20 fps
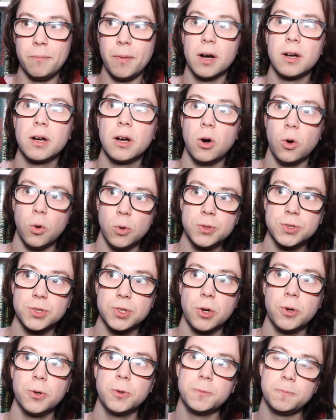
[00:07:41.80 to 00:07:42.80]
The manga
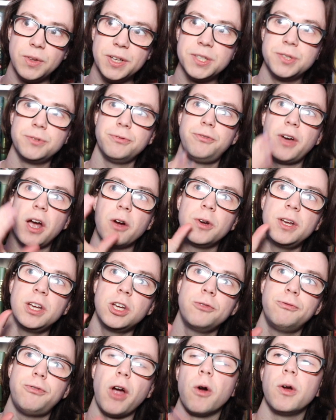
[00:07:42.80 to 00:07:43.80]
also is
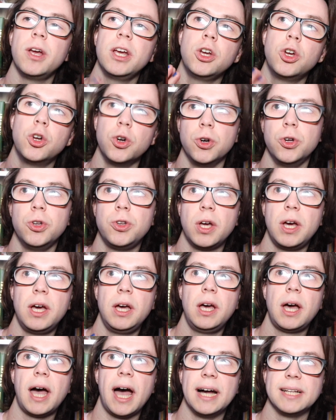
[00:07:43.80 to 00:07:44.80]
very, very good
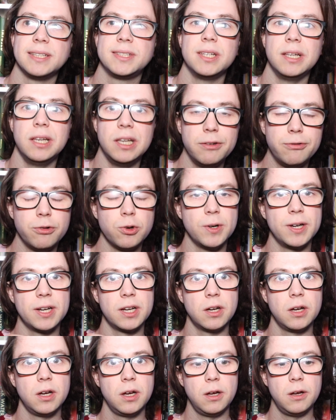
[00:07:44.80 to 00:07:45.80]
at
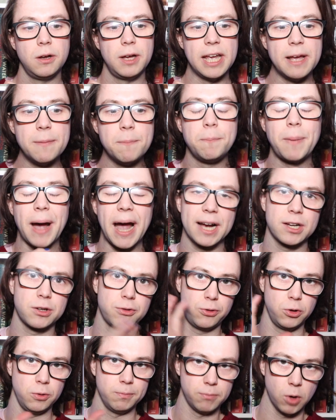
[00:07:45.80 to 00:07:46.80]
delivering
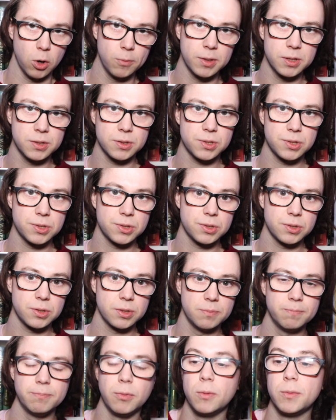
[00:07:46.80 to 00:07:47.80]
impactful moments.
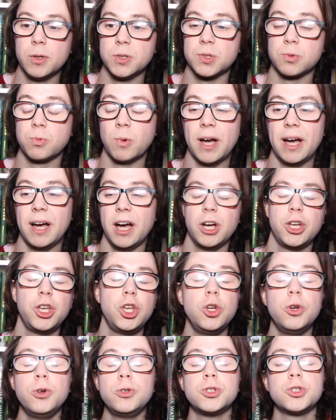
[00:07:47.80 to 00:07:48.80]
Moments where a
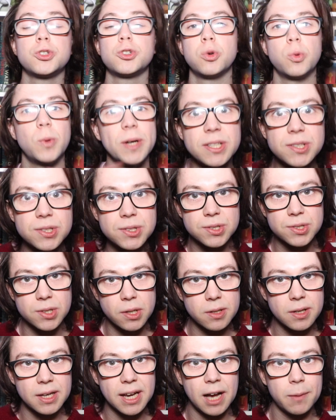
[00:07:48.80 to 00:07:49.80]
huge twist
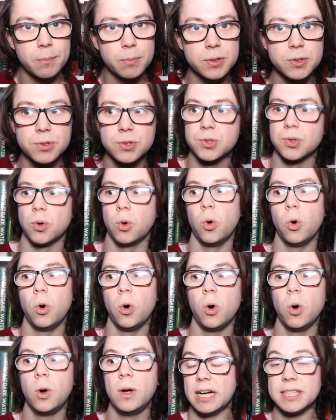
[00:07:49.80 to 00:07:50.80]
suddenly happens,
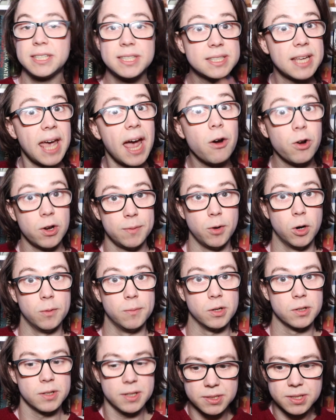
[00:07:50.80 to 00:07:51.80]
or a scary
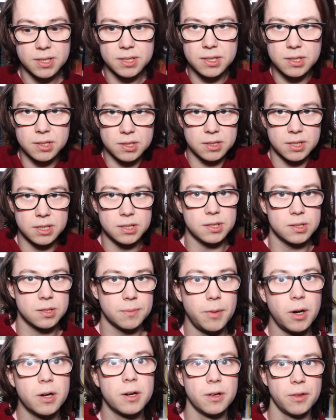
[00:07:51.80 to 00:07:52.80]
moment, because this is a
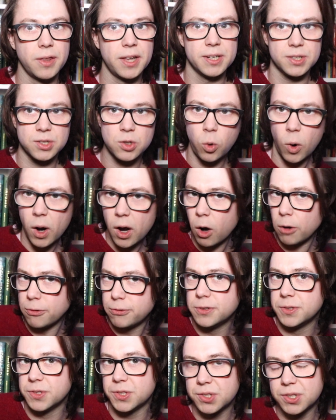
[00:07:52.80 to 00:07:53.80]
manga that is quite
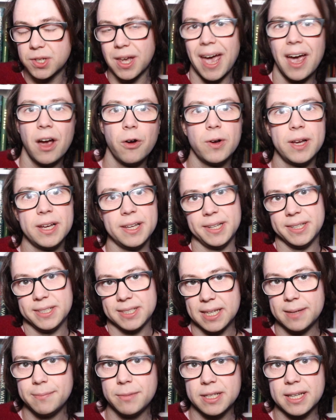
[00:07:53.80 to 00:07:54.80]
often scary and
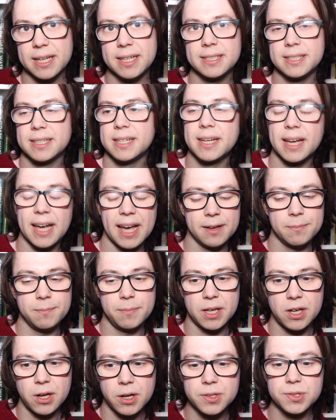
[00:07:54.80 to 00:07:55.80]
intimidating, and
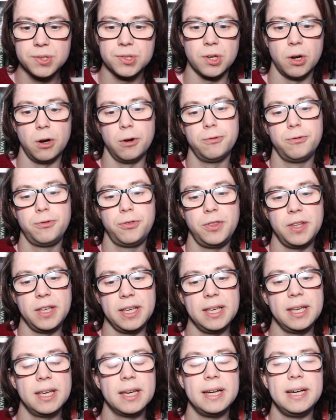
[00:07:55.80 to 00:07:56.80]
because of
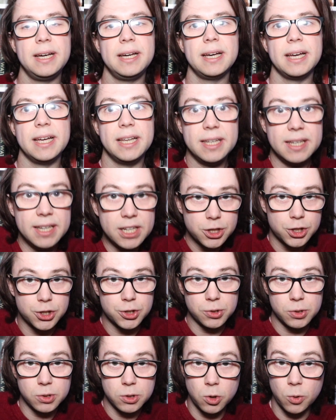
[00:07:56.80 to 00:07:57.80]
the
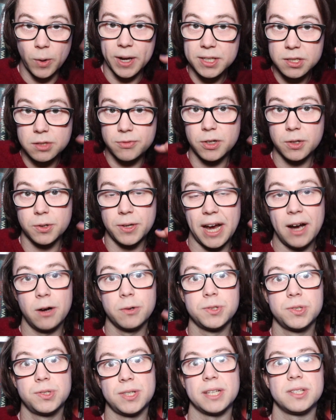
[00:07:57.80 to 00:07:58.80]
initial Gracefield
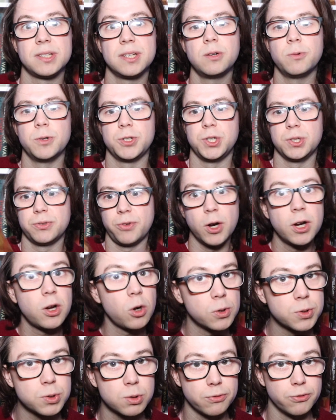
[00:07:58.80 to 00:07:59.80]
House setting, which is very
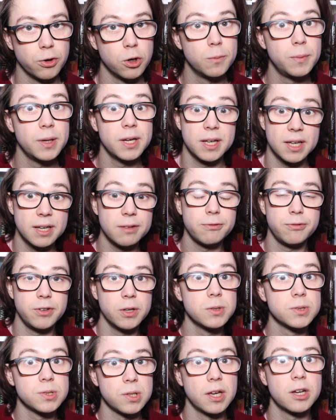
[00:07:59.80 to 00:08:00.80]
claustrophobic, it
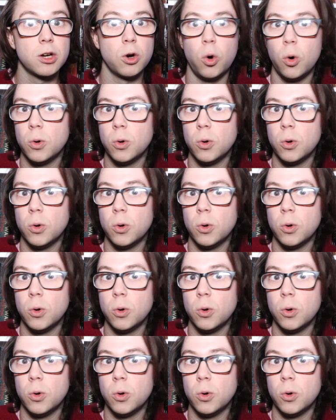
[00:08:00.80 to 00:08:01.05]
feels like a